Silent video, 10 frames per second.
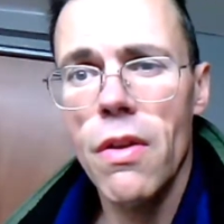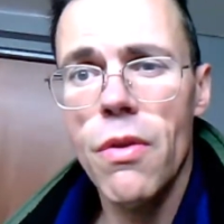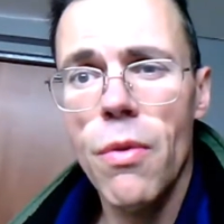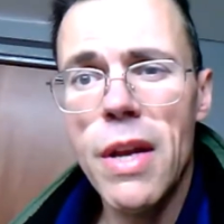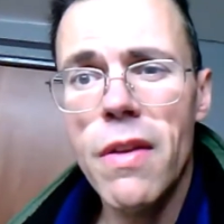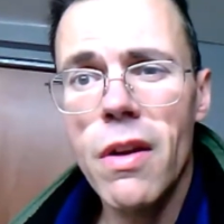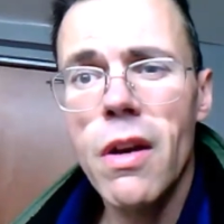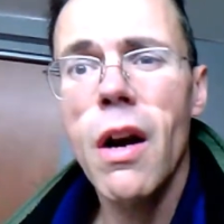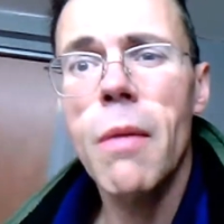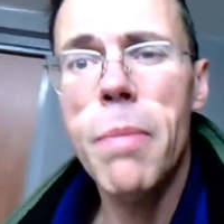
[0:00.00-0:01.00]
During the
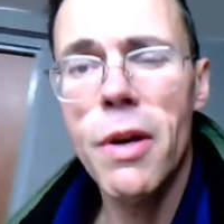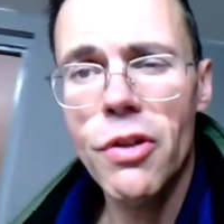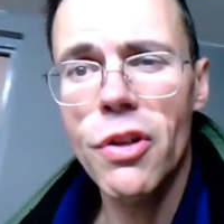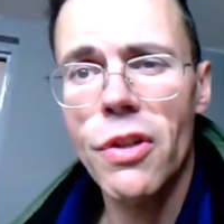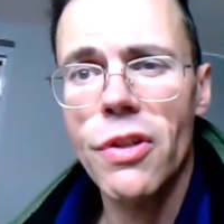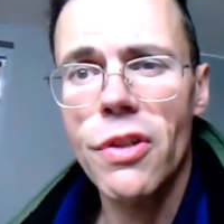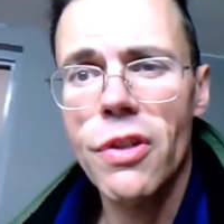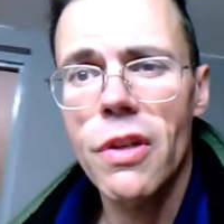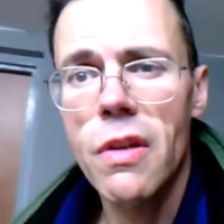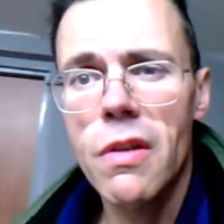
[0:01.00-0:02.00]
car
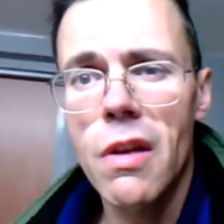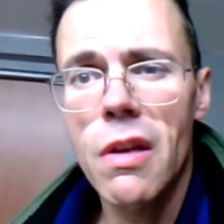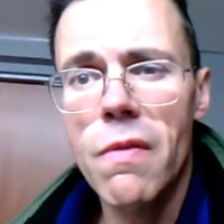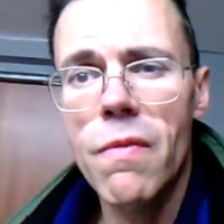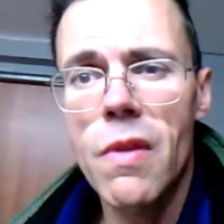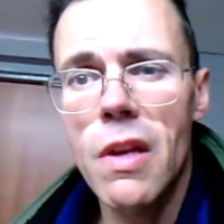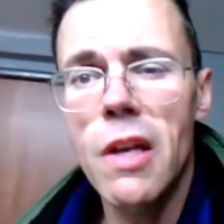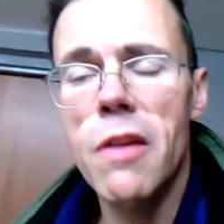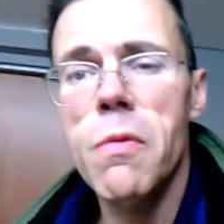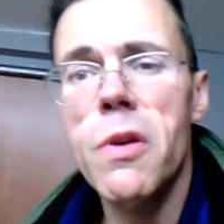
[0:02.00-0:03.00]
purchase,
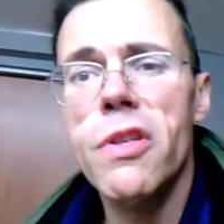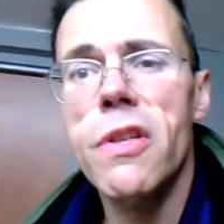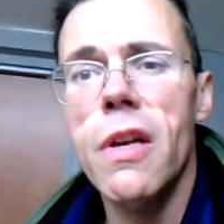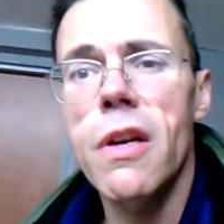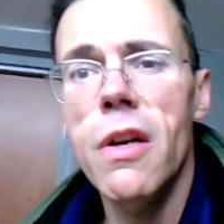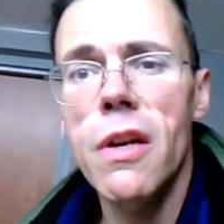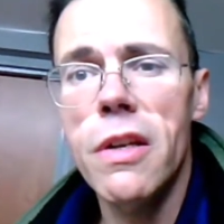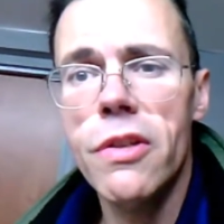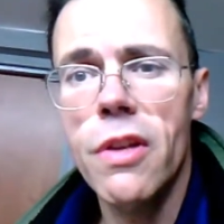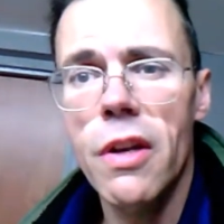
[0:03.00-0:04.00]
and it was at
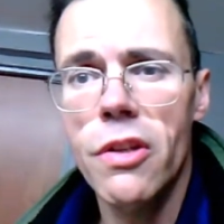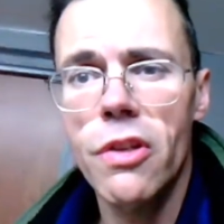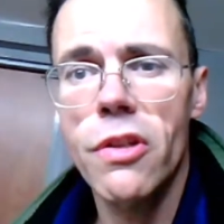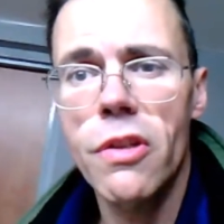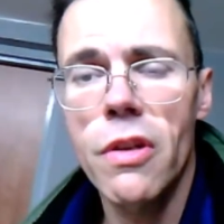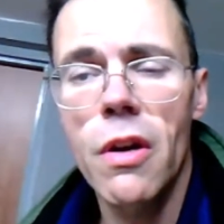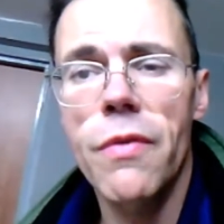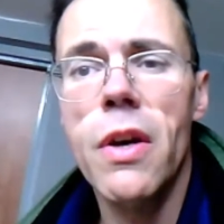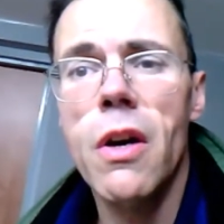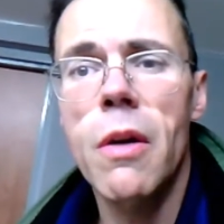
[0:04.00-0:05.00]
early stages
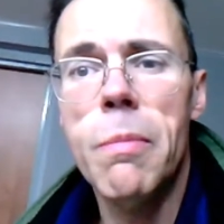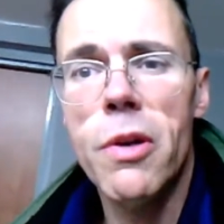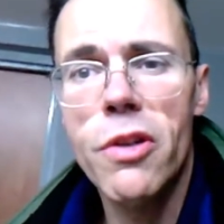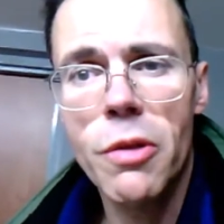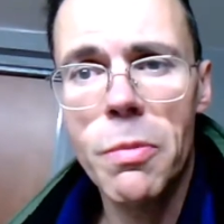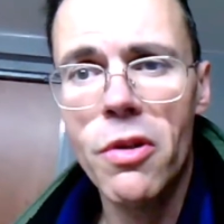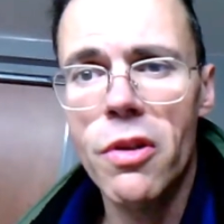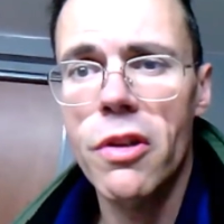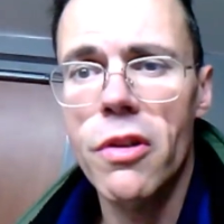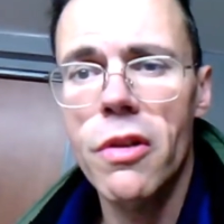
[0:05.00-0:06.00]
of the car purchase
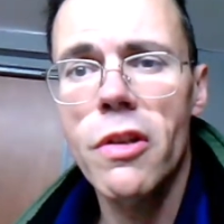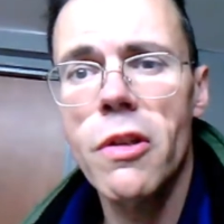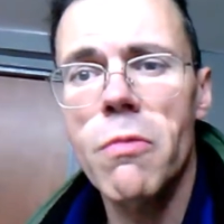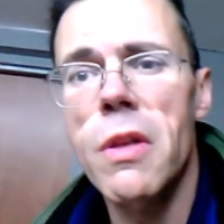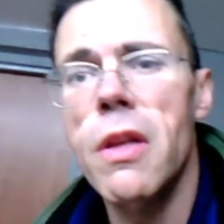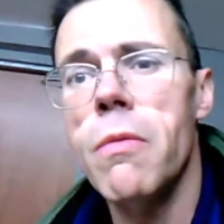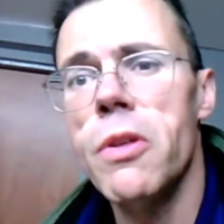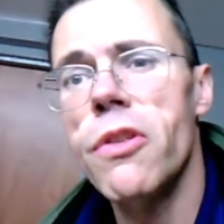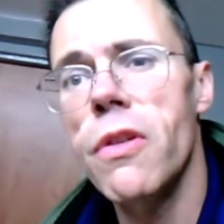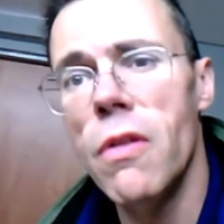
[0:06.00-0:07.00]
procedure. This is when I
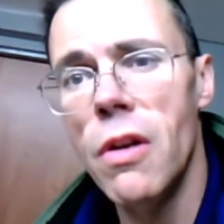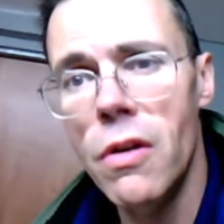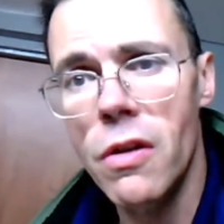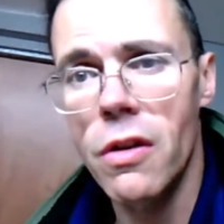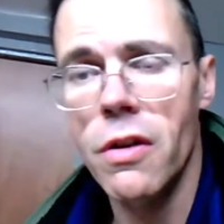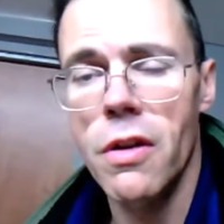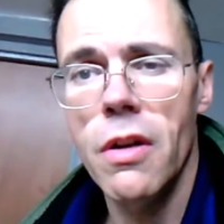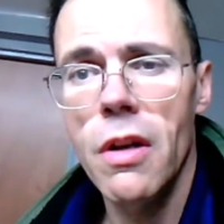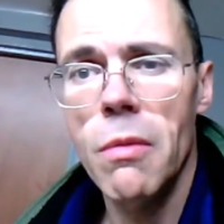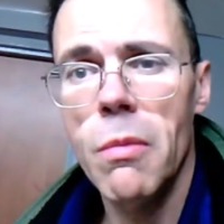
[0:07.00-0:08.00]
was still lured
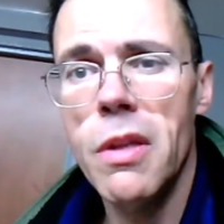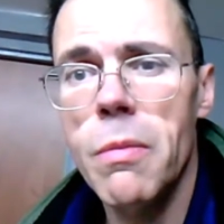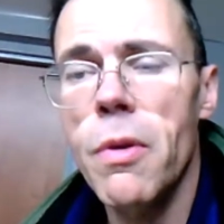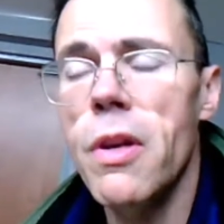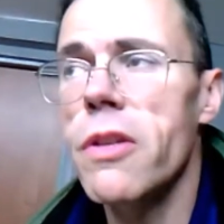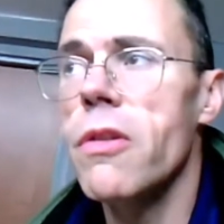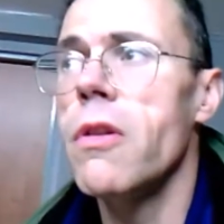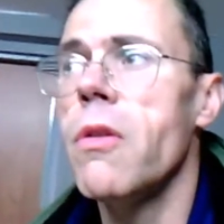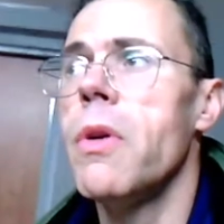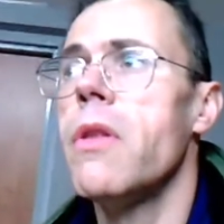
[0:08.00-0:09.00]
by the police
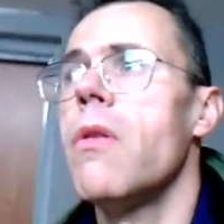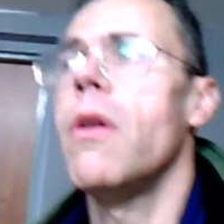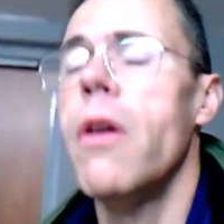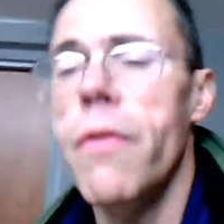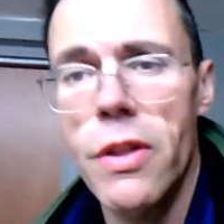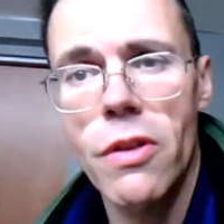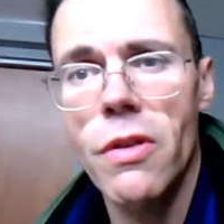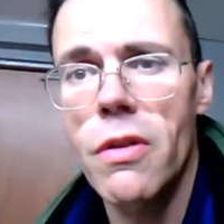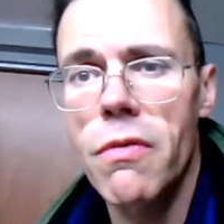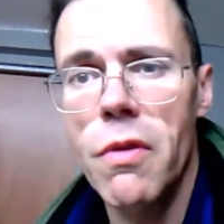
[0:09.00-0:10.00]
all the way to Lowicz
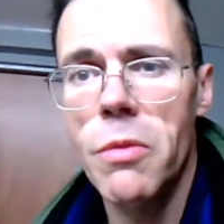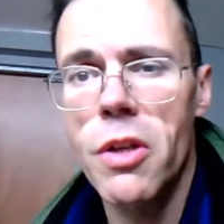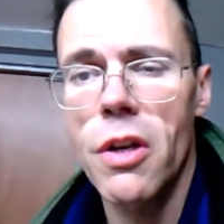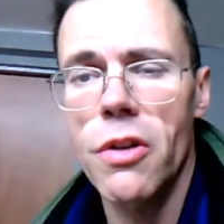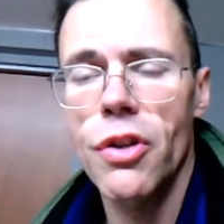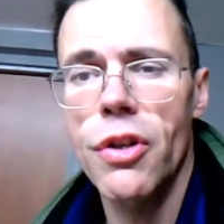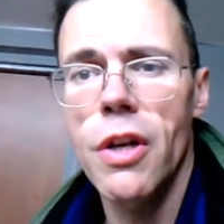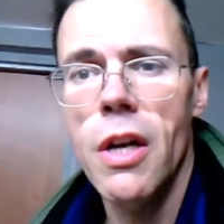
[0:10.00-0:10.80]
from Zgierz.